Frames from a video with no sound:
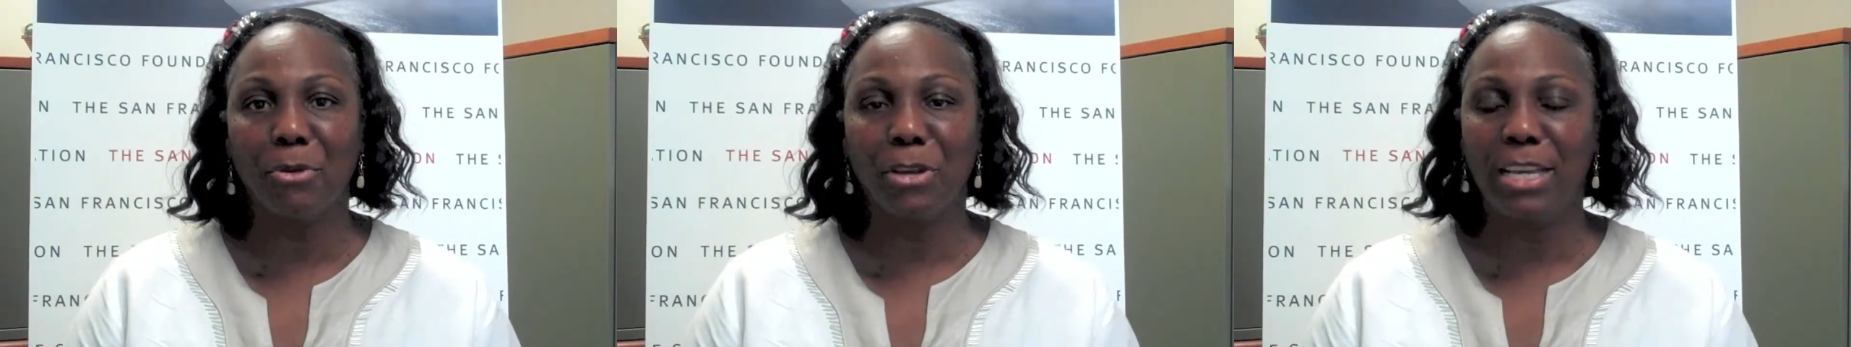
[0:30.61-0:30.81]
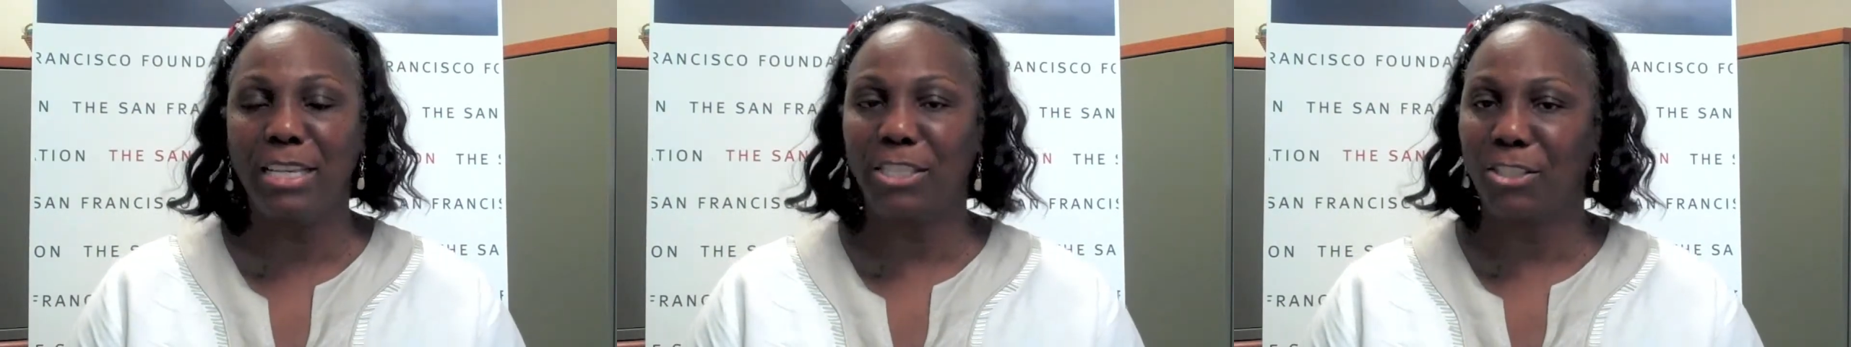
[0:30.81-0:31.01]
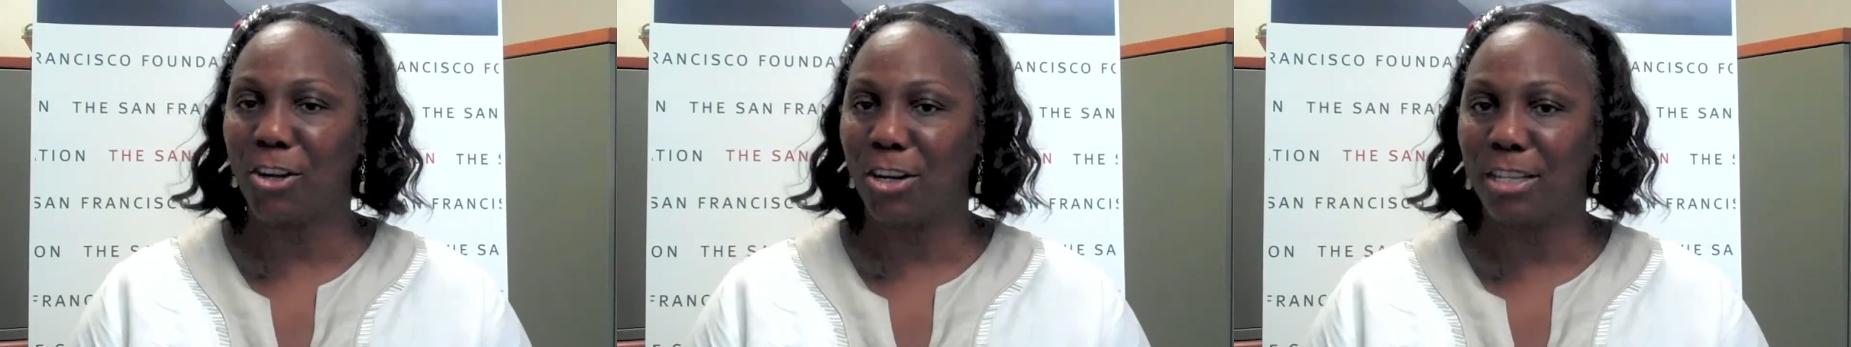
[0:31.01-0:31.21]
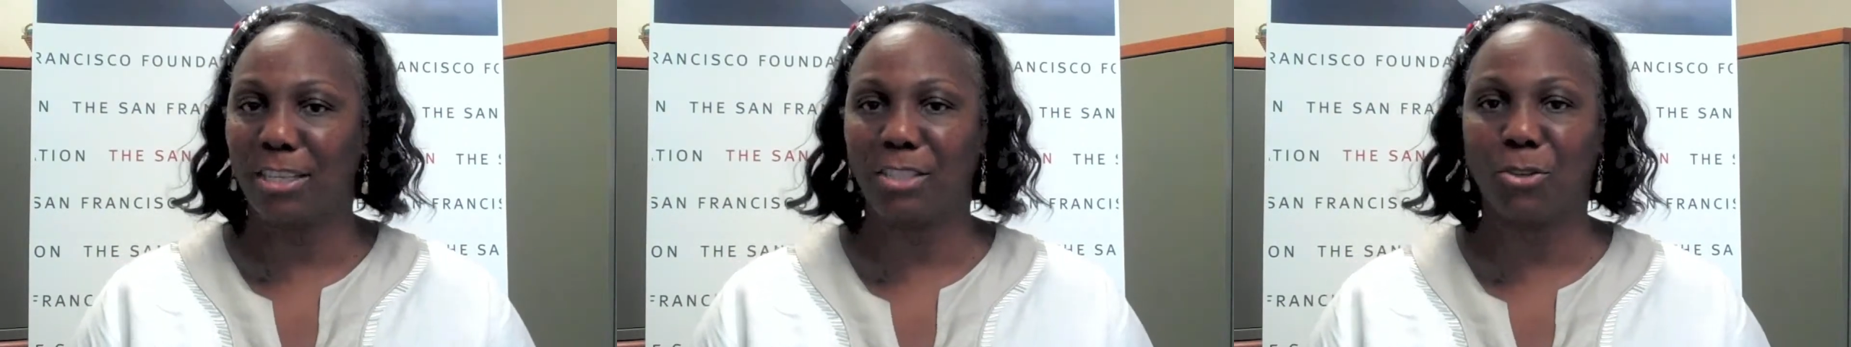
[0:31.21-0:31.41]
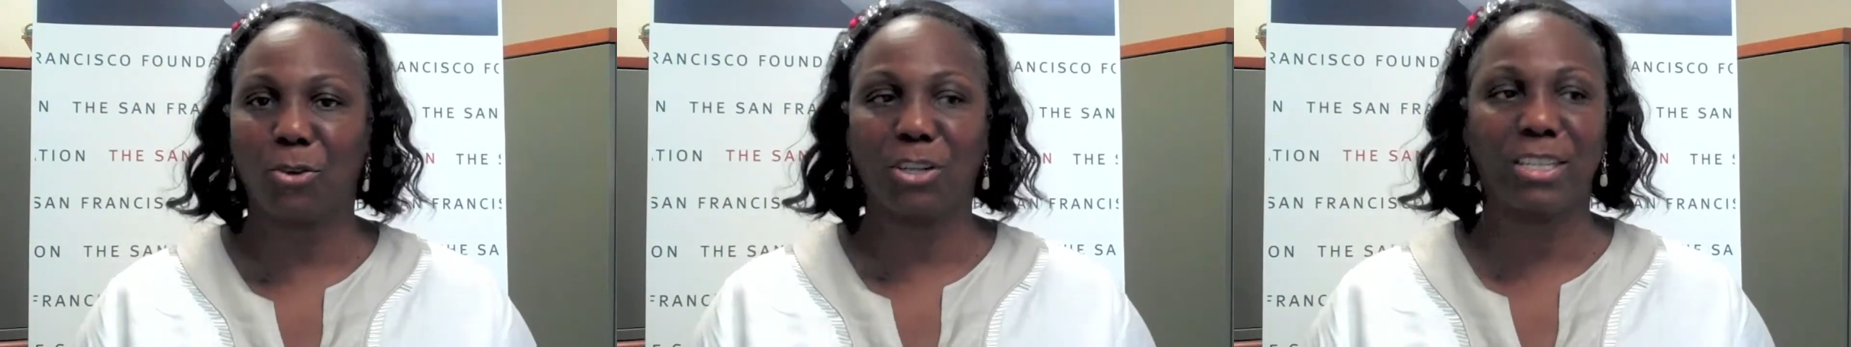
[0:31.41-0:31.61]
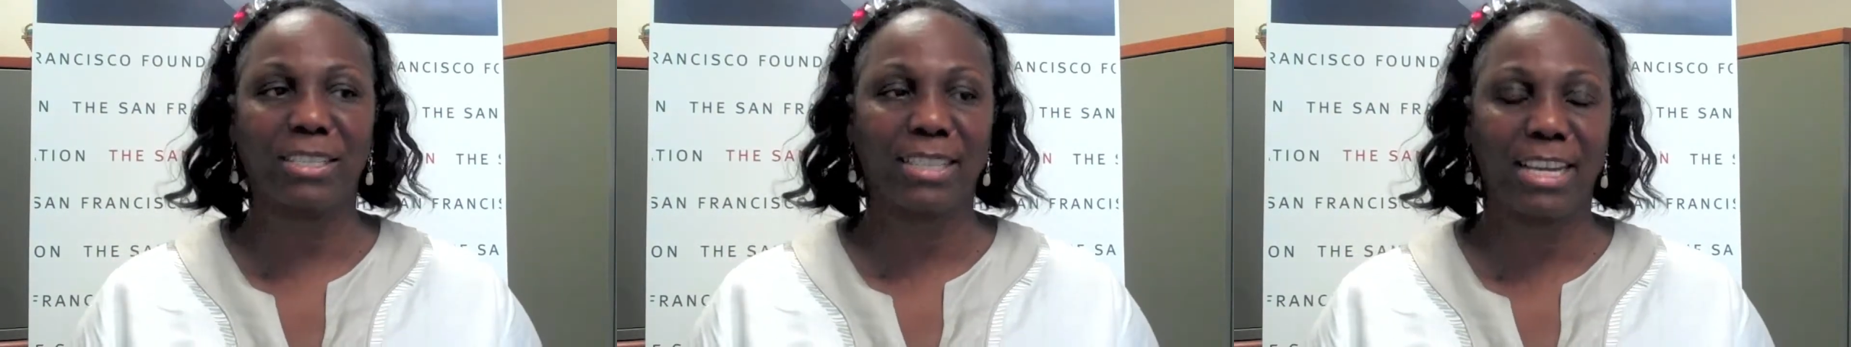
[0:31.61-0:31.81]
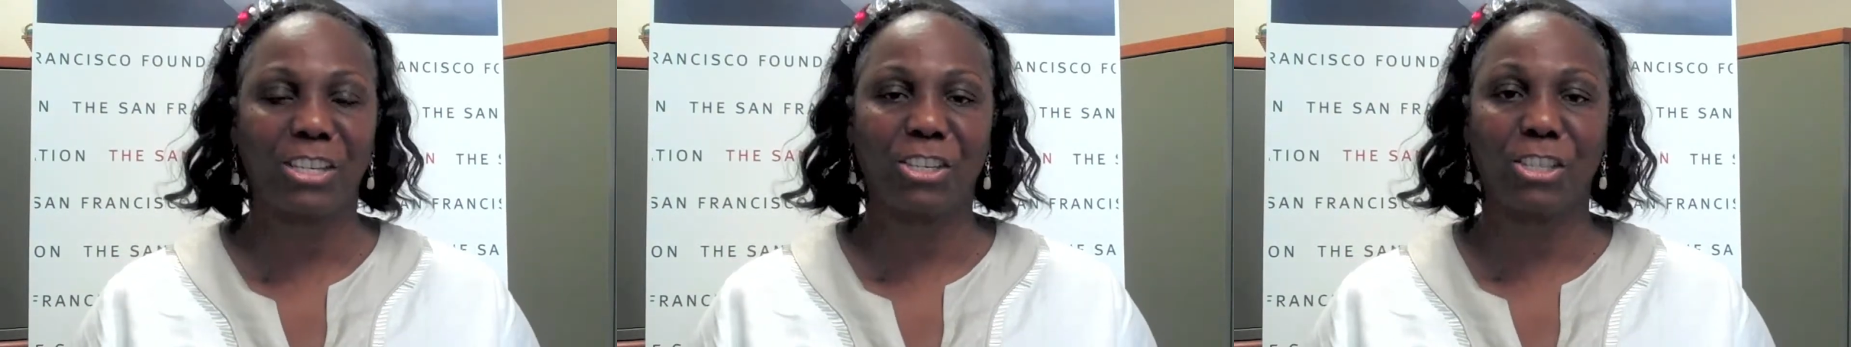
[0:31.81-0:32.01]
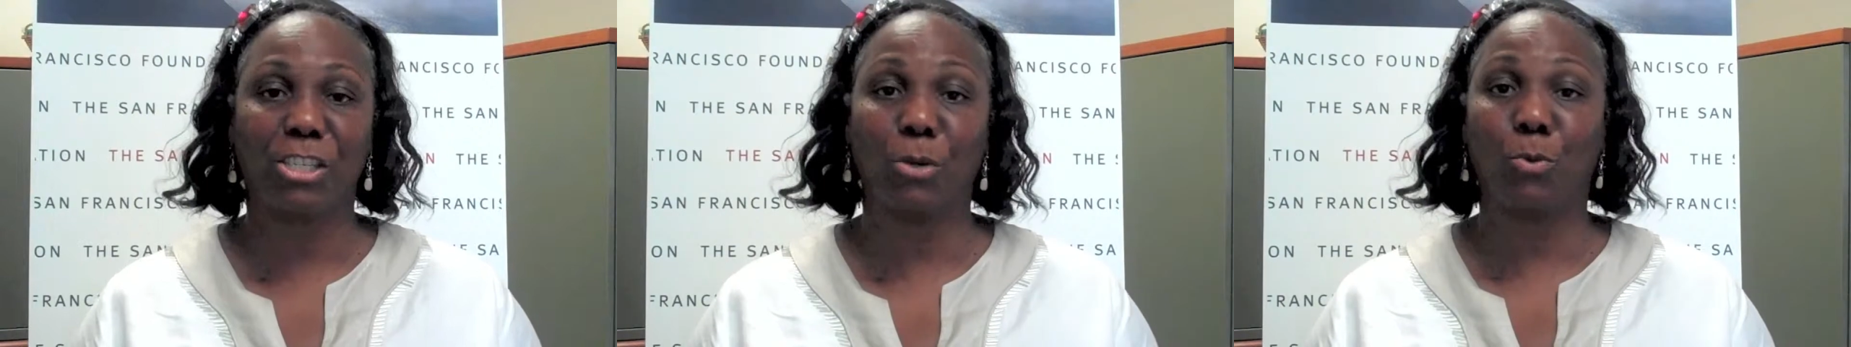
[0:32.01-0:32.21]
he started this
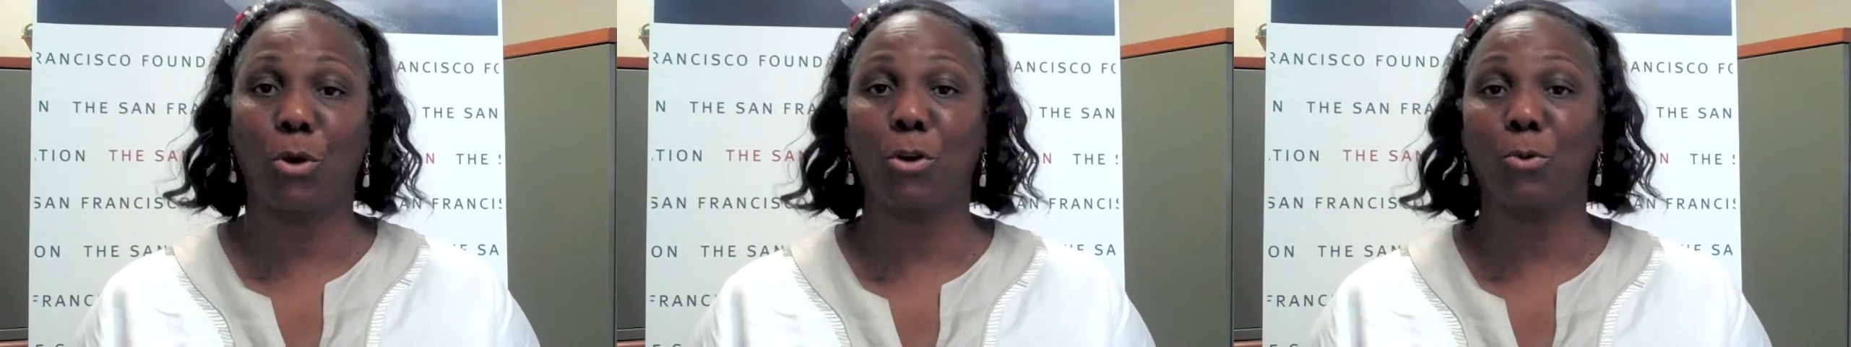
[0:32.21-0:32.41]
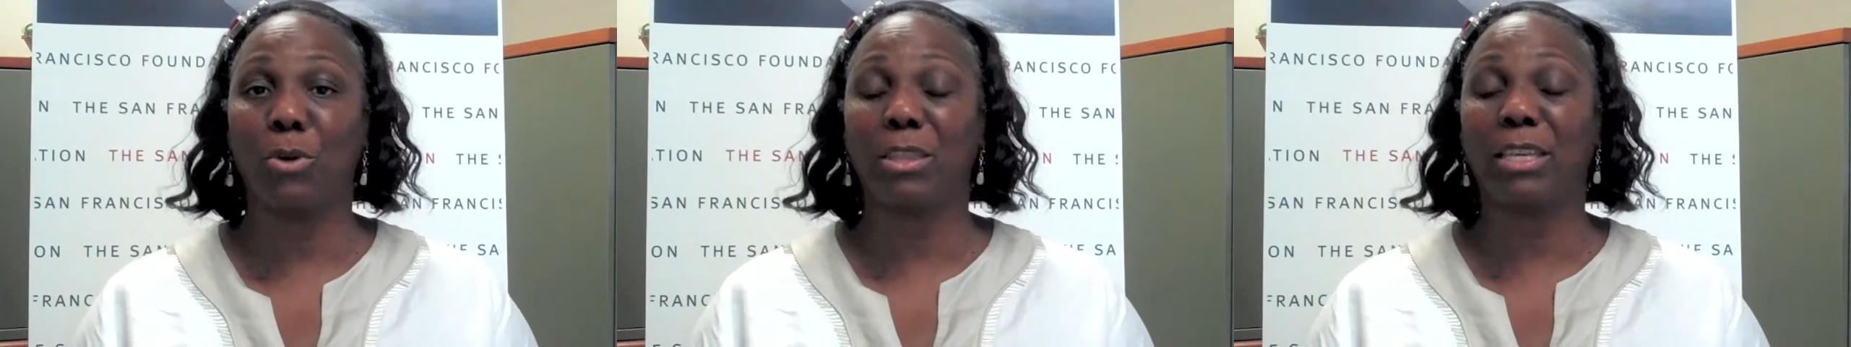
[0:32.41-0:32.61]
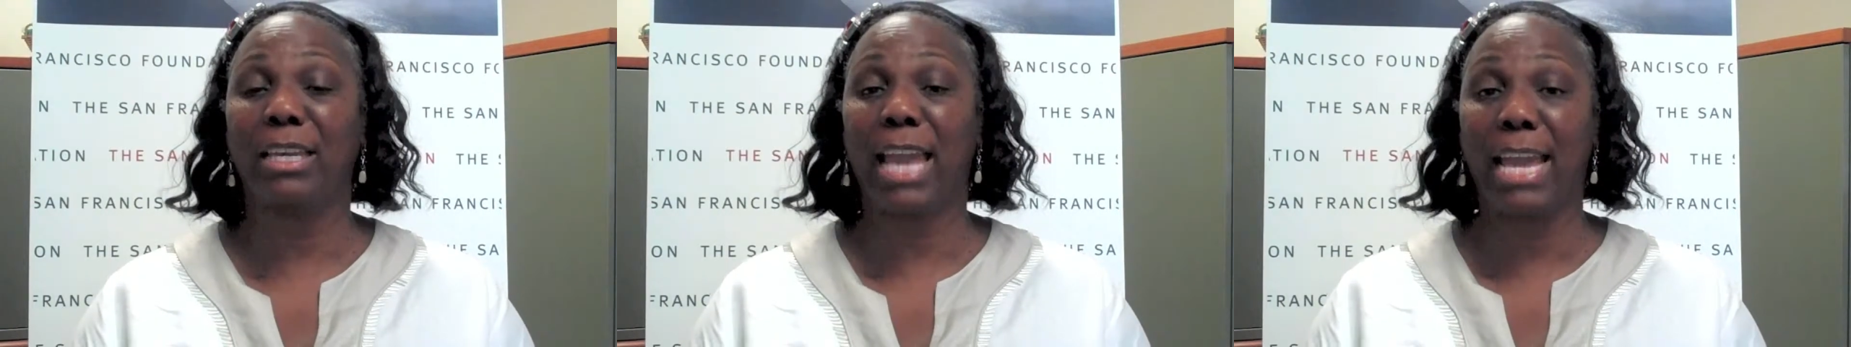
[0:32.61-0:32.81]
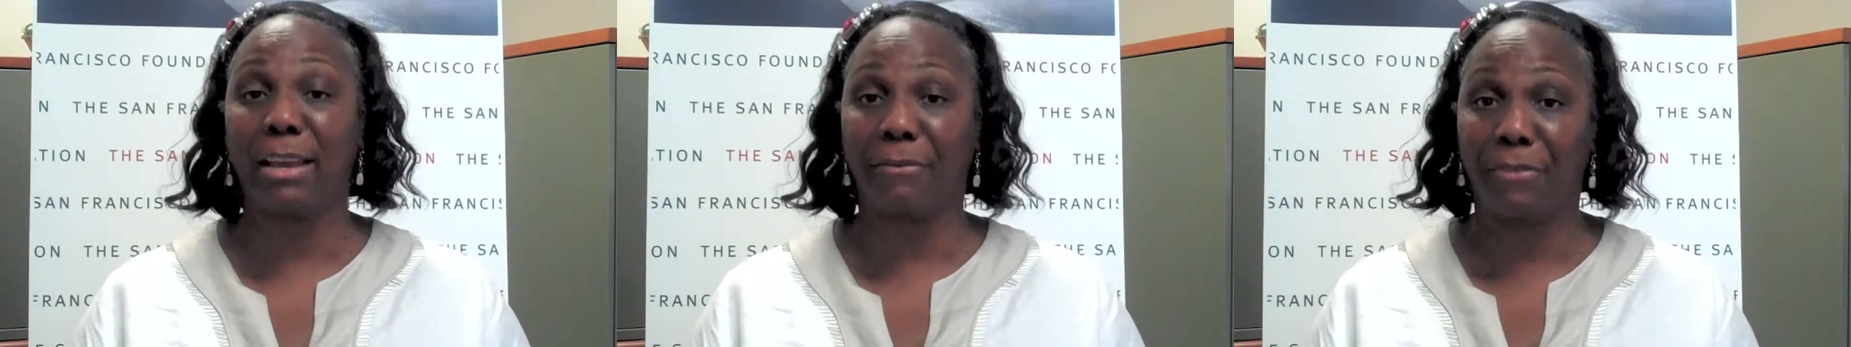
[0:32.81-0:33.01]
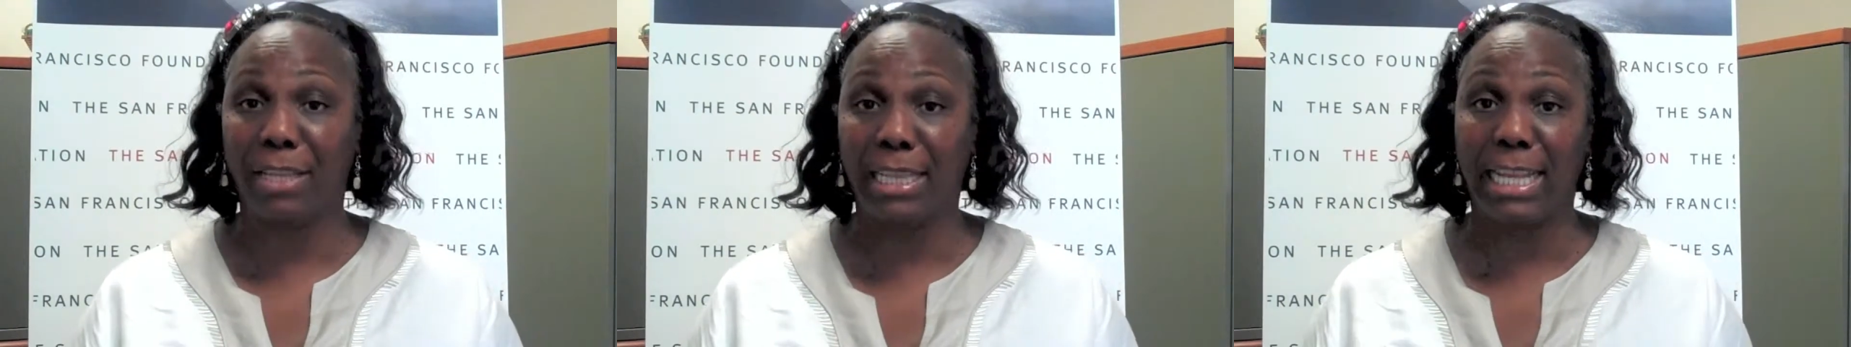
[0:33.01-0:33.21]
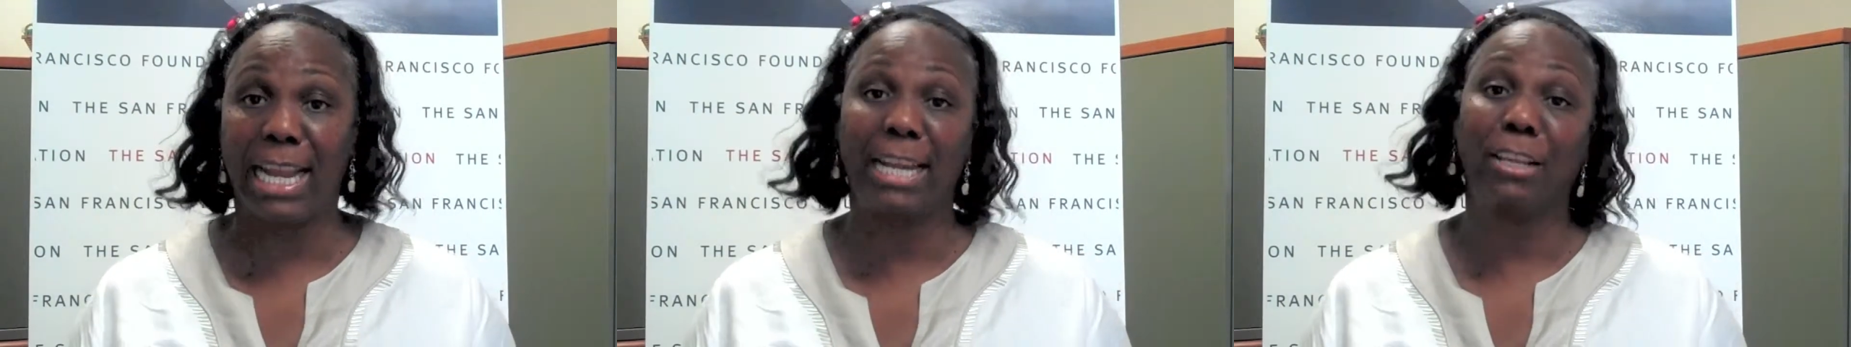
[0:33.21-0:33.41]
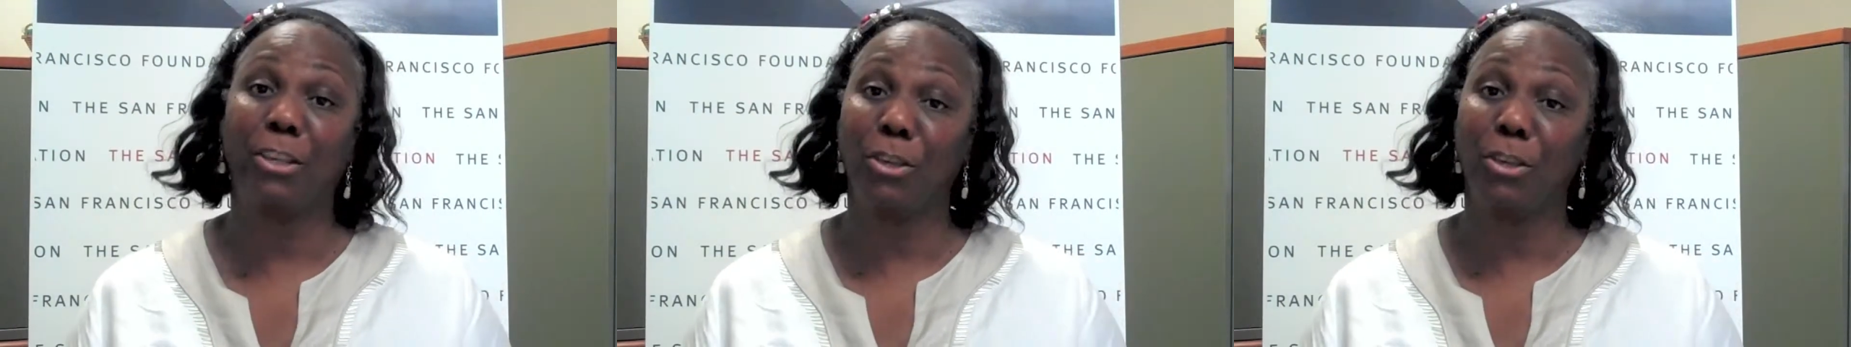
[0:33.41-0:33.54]
organization to work with gang-affiliated